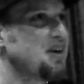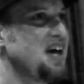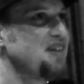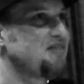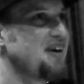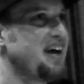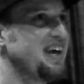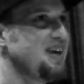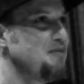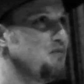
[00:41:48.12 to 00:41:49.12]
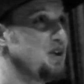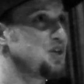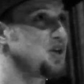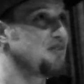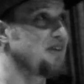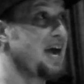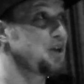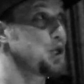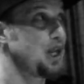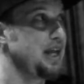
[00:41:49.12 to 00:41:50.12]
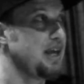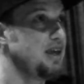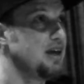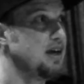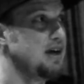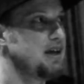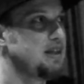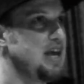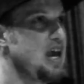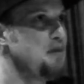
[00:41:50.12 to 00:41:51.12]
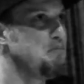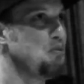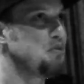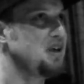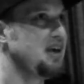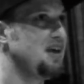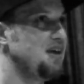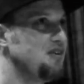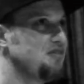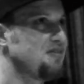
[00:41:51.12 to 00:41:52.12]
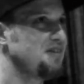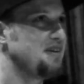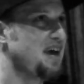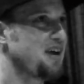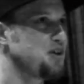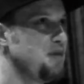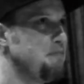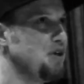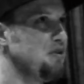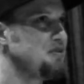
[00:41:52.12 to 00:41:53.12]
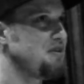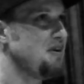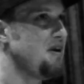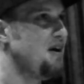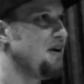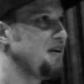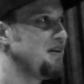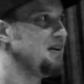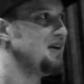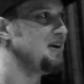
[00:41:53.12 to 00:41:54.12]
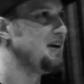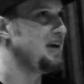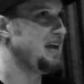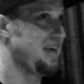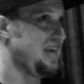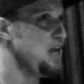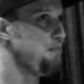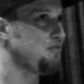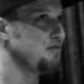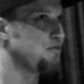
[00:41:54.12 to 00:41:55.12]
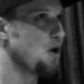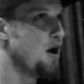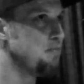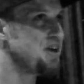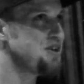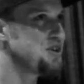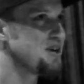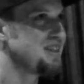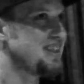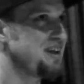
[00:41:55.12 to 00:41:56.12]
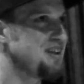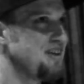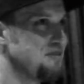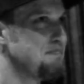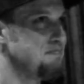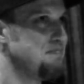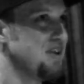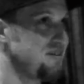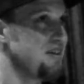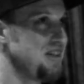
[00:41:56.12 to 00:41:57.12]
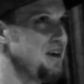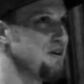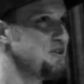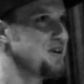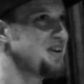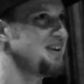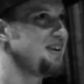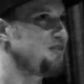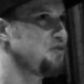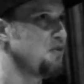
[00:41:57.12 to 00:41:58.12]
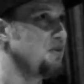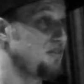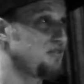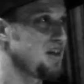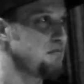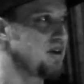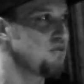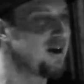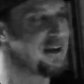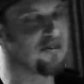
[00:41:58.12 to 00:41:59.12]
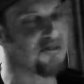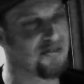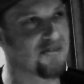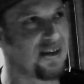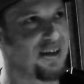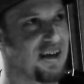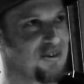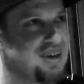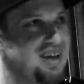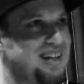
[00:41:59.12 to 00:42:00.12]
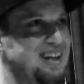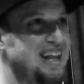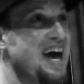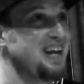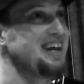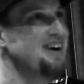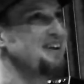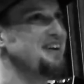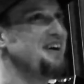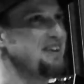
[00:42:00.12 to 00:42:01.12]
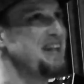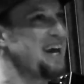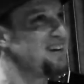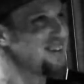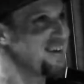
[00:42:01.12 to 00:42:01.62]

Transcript: Kansai, which is actually, the airport is actually built on heaps of garbage that is built on the ocean. So it's going to be quite interesting actually landing on that